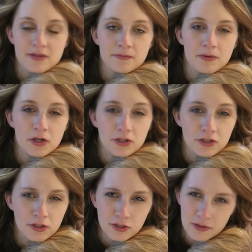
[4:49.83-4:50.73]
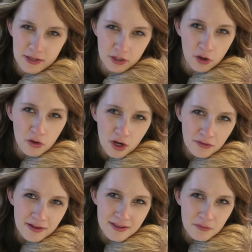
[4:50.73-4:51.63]
some, is it
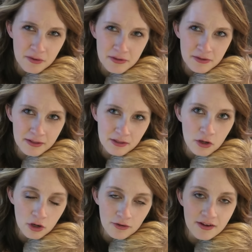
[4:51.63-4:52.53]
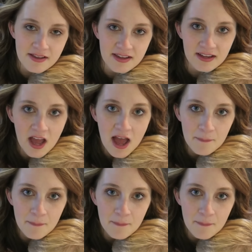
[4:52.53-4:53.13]
go-kart racing? What are we doing? Mm-hmm. Go-kart racing.